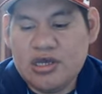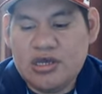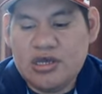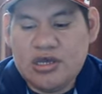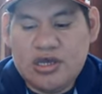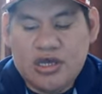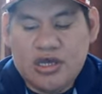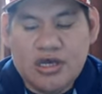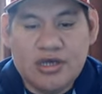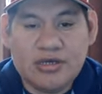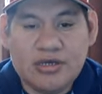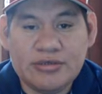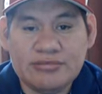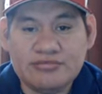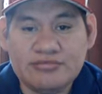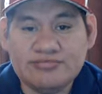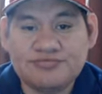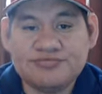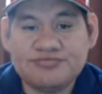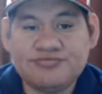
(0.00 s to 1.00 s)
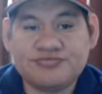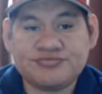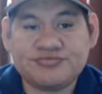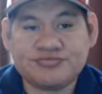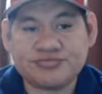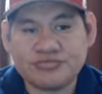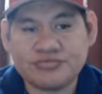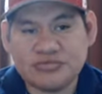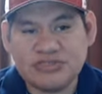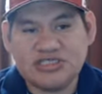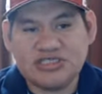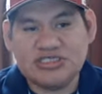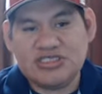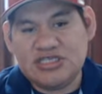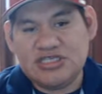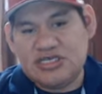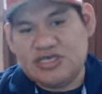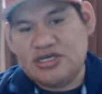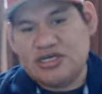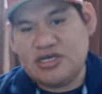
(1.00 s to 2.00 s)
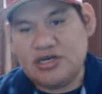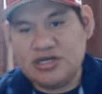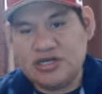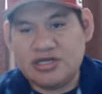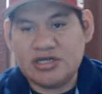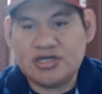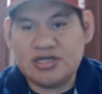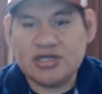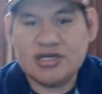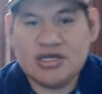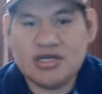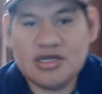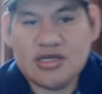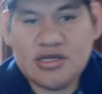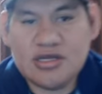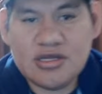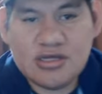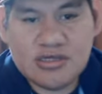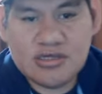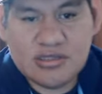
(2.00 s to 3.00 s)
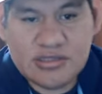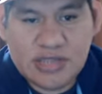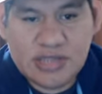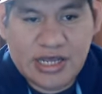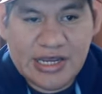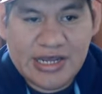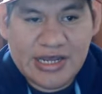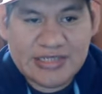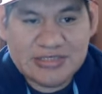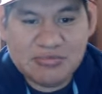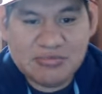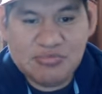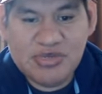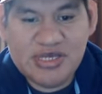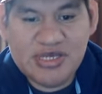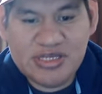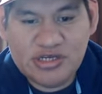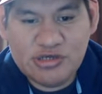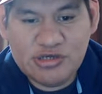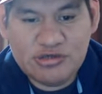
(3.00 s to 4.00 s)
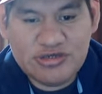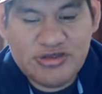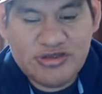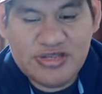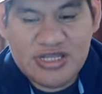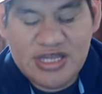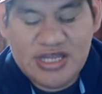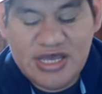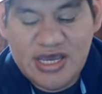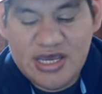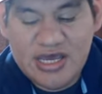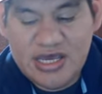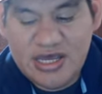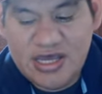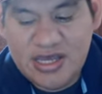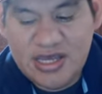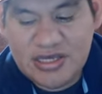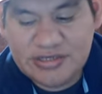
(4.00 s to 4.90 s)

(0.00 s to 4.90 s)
Um, let's see here. I got some big news today.